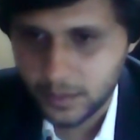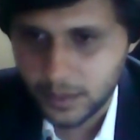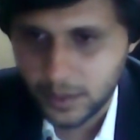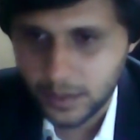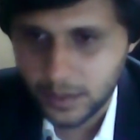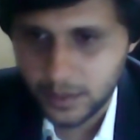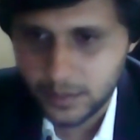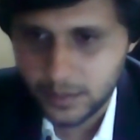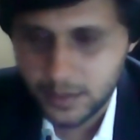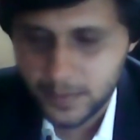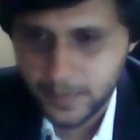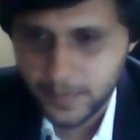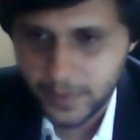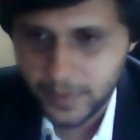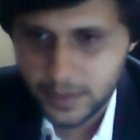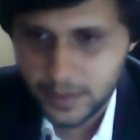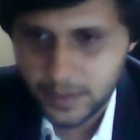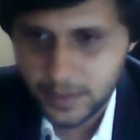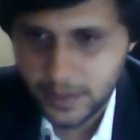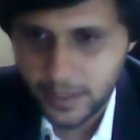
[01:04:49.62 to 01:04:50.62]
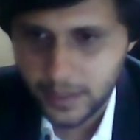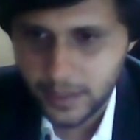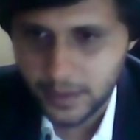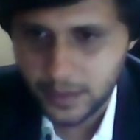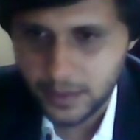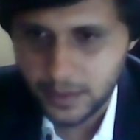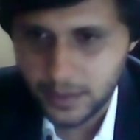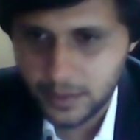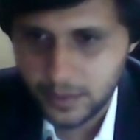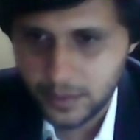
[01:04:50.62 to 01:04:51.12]
okay, this person
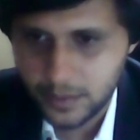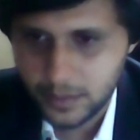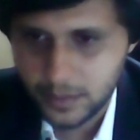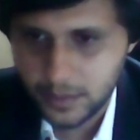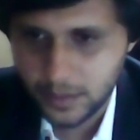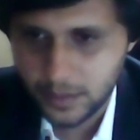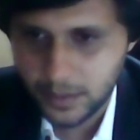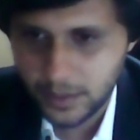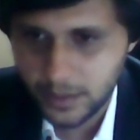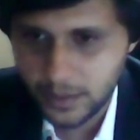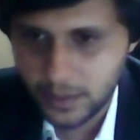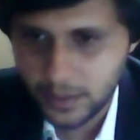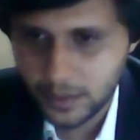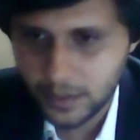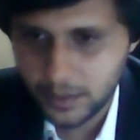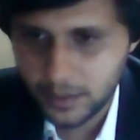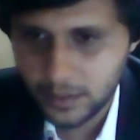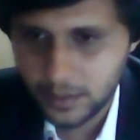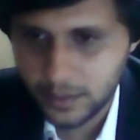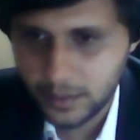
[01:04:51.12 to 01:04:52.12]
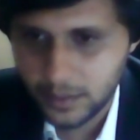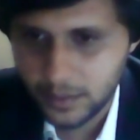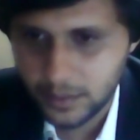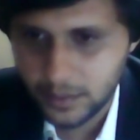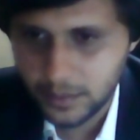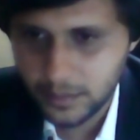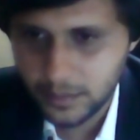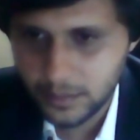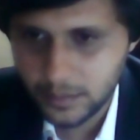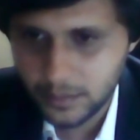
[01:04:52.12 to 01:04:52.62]
had earlier
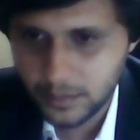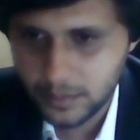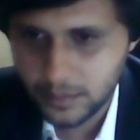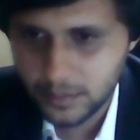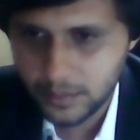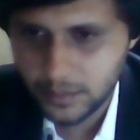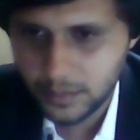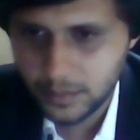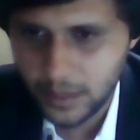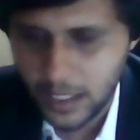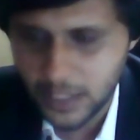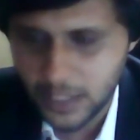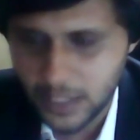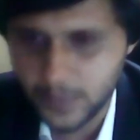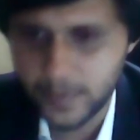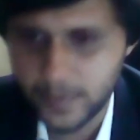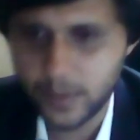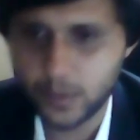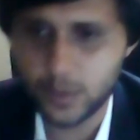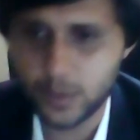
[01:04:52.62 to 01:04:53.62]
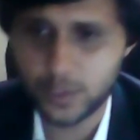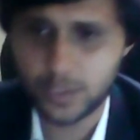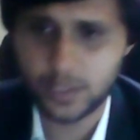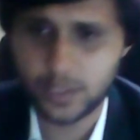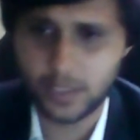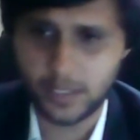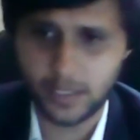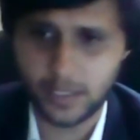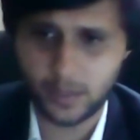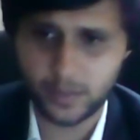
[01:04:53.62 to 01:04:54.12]
asked me a
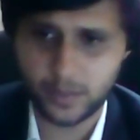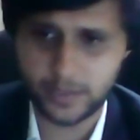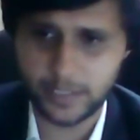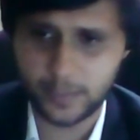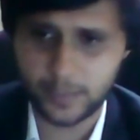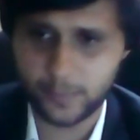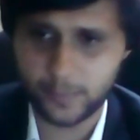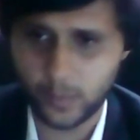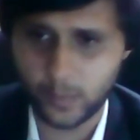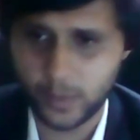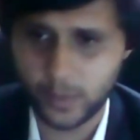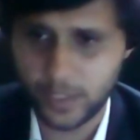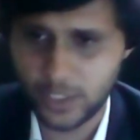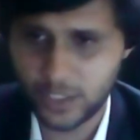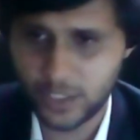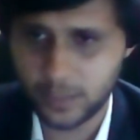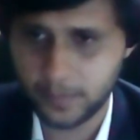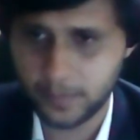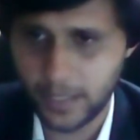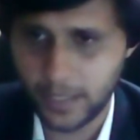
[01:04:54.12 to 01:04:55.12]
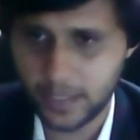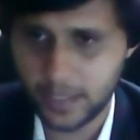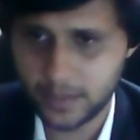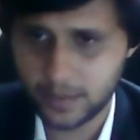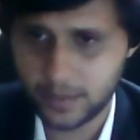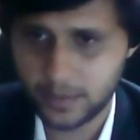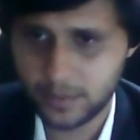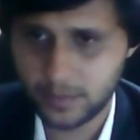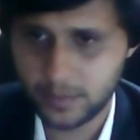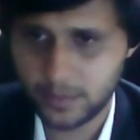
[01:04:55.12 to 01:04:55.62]
question and now says foundation
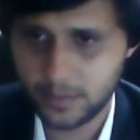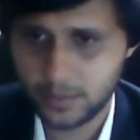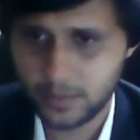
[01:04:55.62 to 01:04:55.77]
pass.